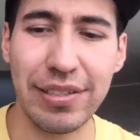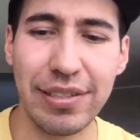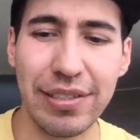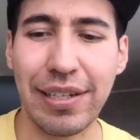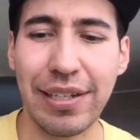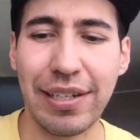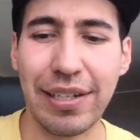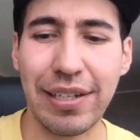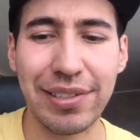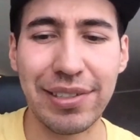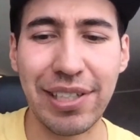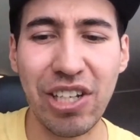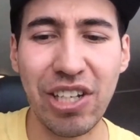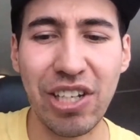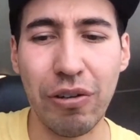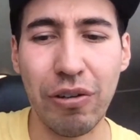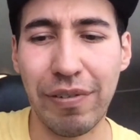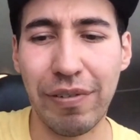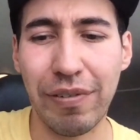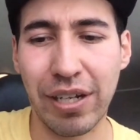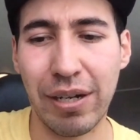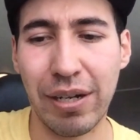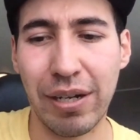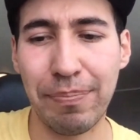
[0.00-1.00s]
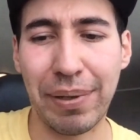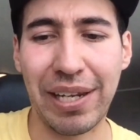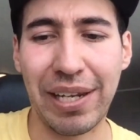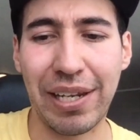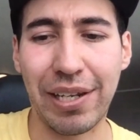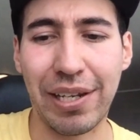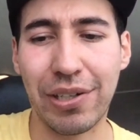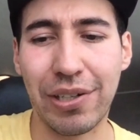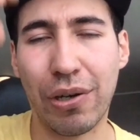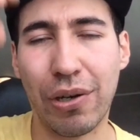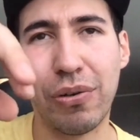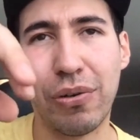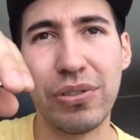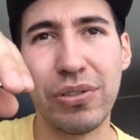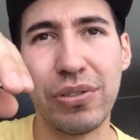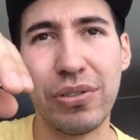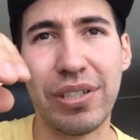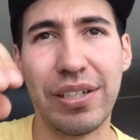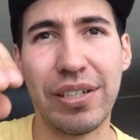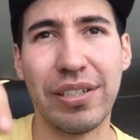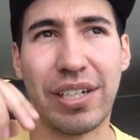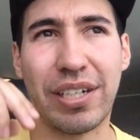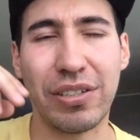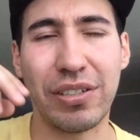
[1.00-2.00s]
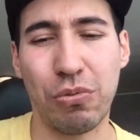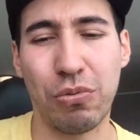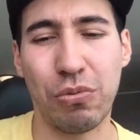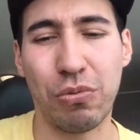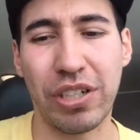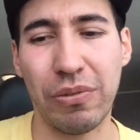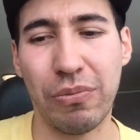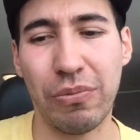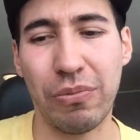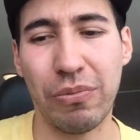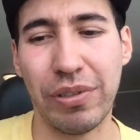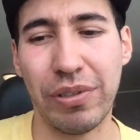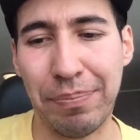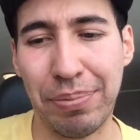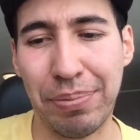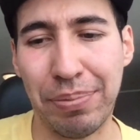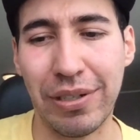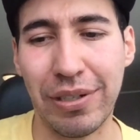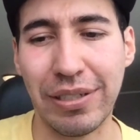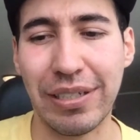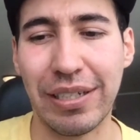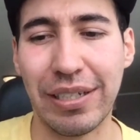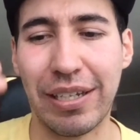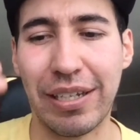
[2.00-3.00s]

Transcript: It's like the CEO of a company goes and starts working